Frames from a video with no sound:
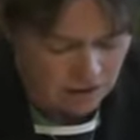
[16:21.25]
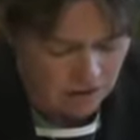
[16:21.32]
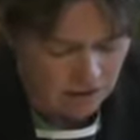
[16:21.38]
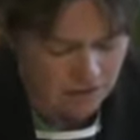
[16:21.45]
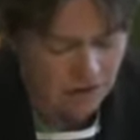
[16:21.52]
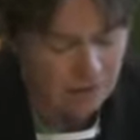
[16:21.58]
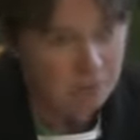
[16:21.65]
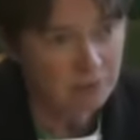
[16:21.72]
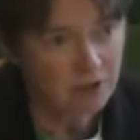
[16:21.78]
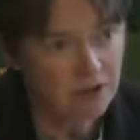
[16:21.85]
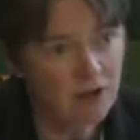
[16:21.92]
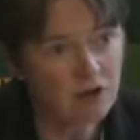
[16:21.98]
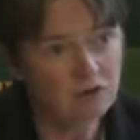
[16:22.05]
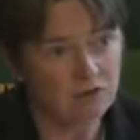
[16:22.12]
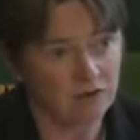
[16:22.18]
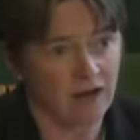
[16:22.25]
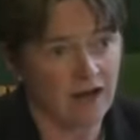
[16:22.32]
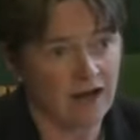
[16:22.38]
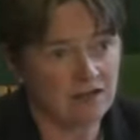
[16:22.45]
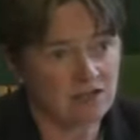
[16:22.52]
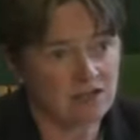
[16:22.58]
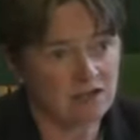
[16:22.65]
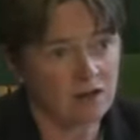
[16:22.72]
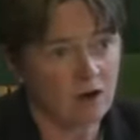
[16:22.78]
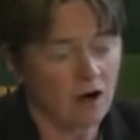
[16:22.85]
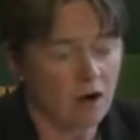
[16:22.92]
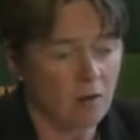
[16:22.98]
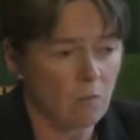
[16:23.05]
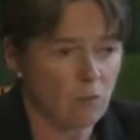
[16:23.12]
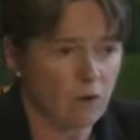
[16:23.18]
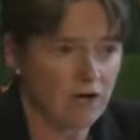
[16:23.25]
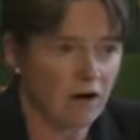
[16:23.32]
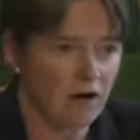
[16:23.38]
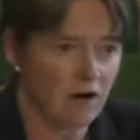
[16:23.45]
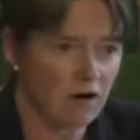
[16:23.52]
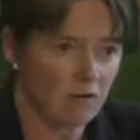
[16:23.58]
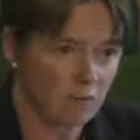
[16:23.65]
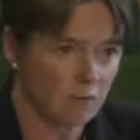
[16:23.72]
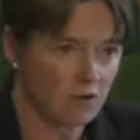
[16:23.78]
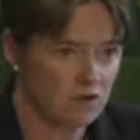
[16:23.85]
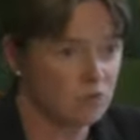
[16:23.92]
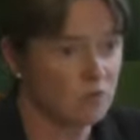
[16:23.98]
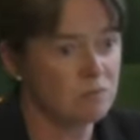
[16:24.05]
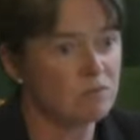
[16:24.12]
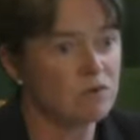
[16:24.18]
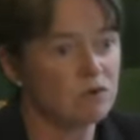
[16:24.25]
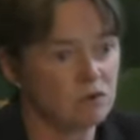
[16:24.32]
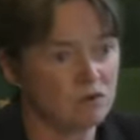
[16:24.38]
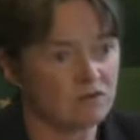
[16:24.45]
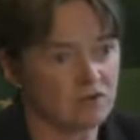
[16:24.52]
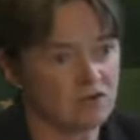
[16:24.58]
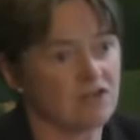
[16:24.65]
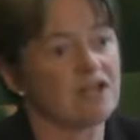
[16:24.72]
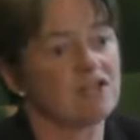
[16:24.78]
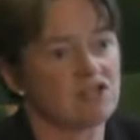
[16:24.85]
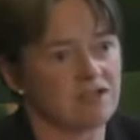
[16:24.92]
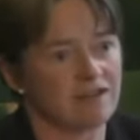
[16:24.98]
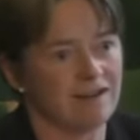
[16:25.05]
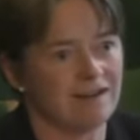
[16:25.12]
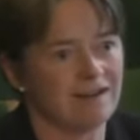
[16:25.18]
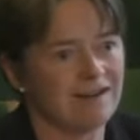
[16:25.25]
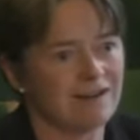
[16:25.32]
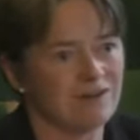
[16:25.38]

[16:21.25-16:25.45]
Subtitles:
And then below that, once we move to testing